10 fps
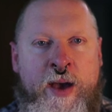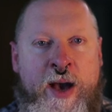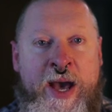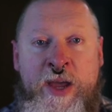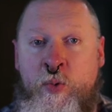
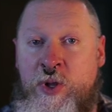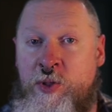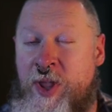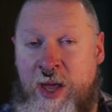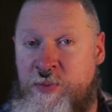I will
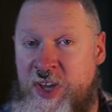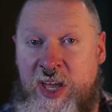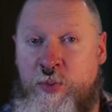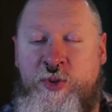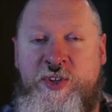not be
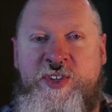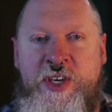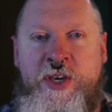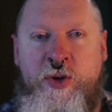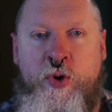able to
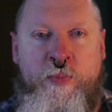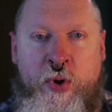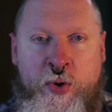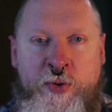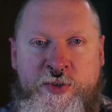see your
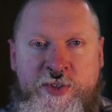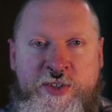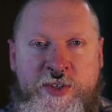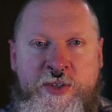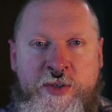
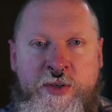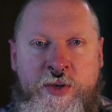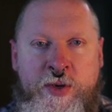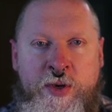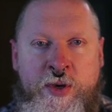posts
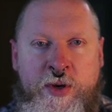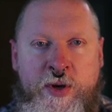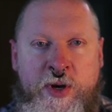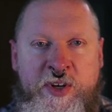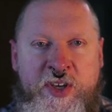
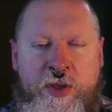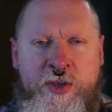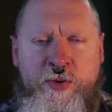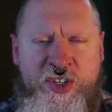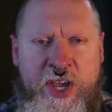until
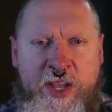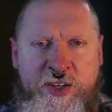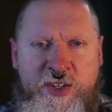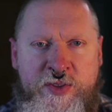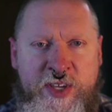you
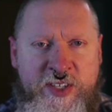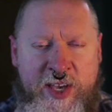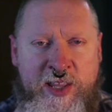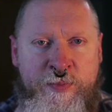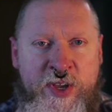change this
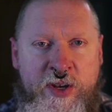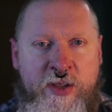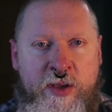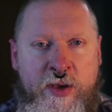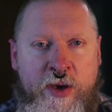element
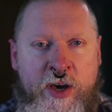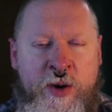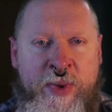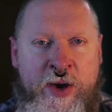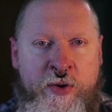
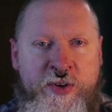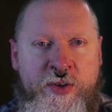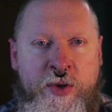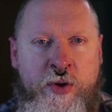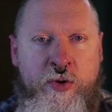about
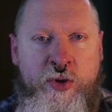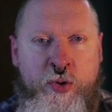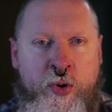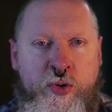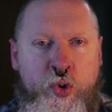
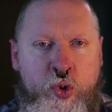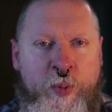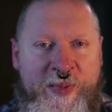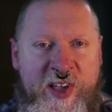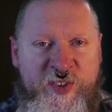your Google
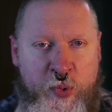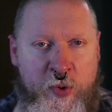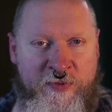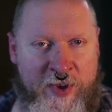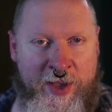Plus
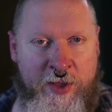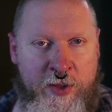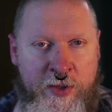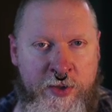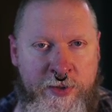profile.
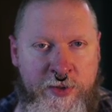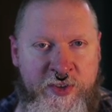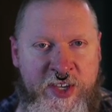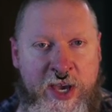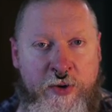You
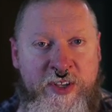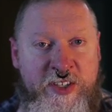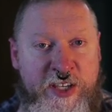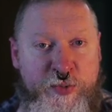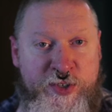see how it
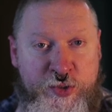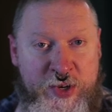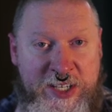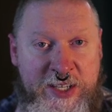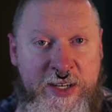says
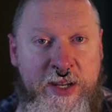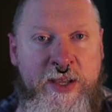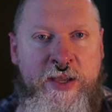restricted?